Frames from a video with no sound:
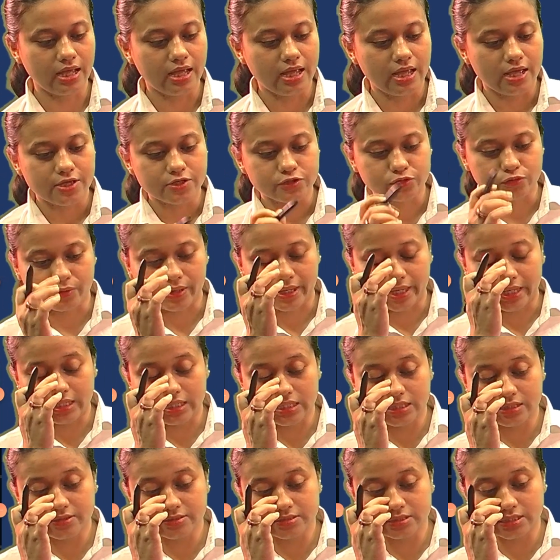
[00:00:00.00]
So
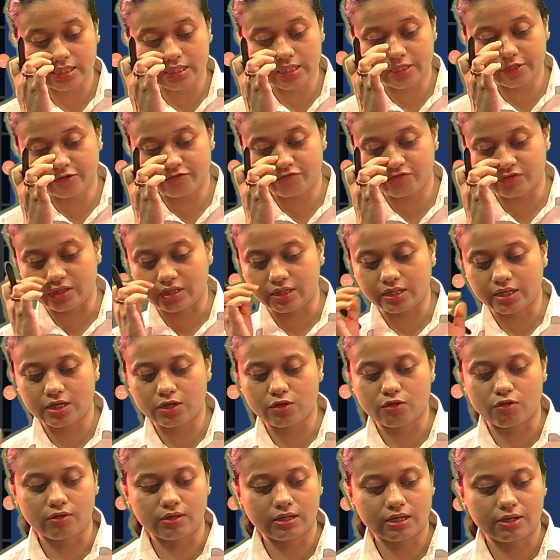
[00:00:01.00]
Editors Guild of India
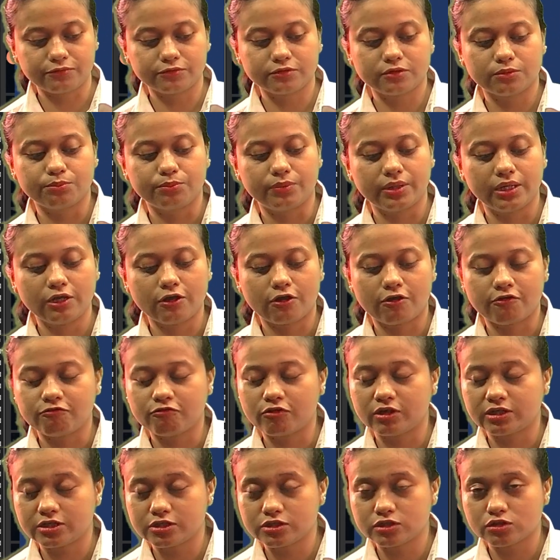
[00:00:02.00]
call out the bill of what
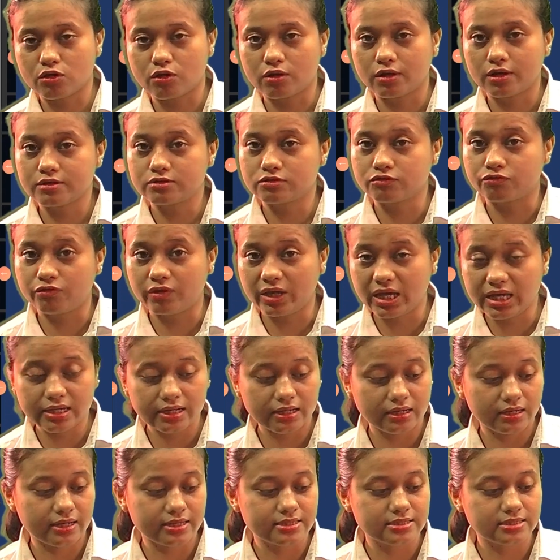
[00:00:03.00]
is called as vague and
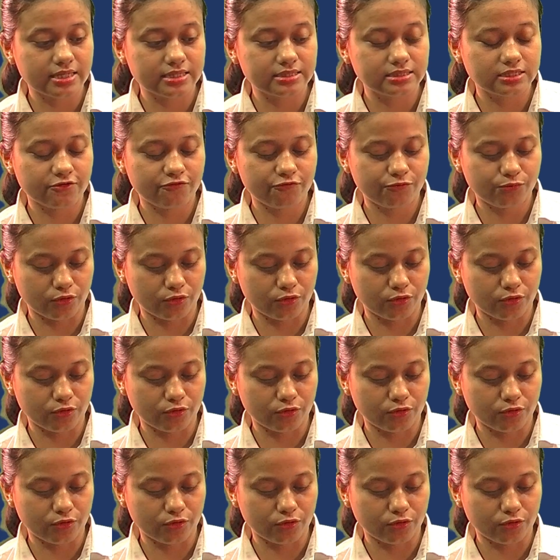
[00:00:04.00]
excessive